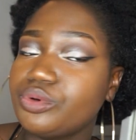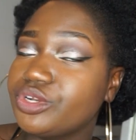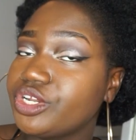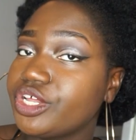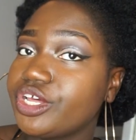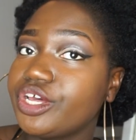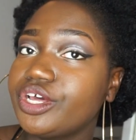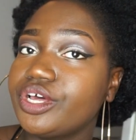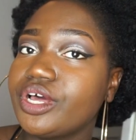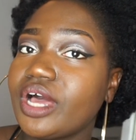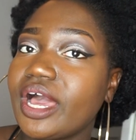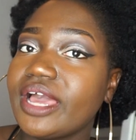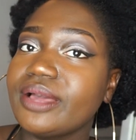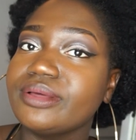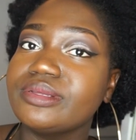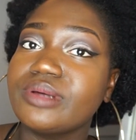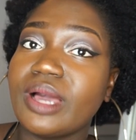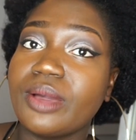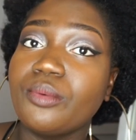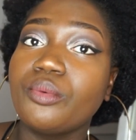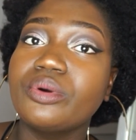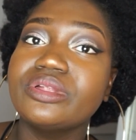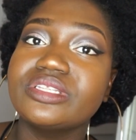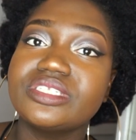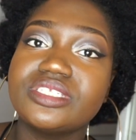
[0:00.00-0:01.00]

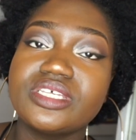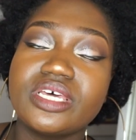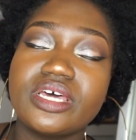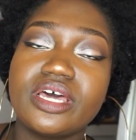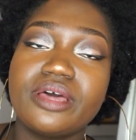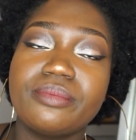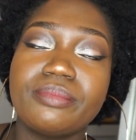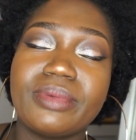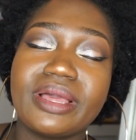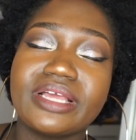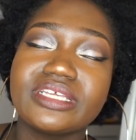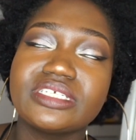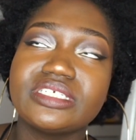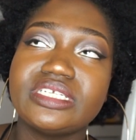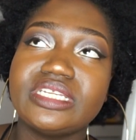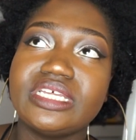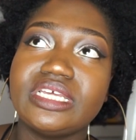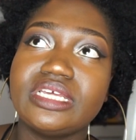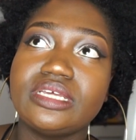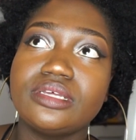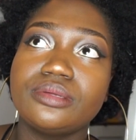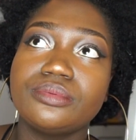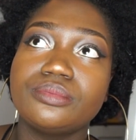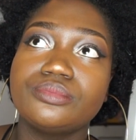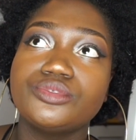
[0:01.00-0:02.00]
I want to
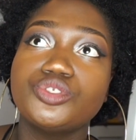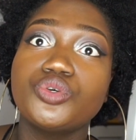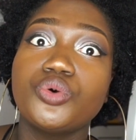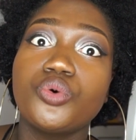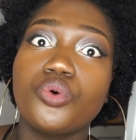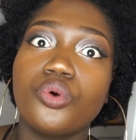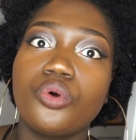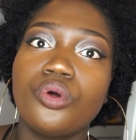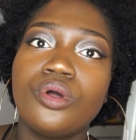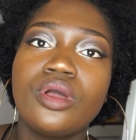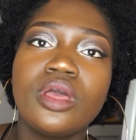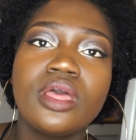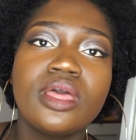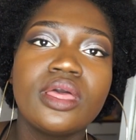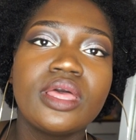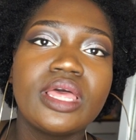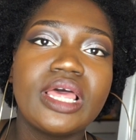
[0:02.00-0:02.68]
actually tour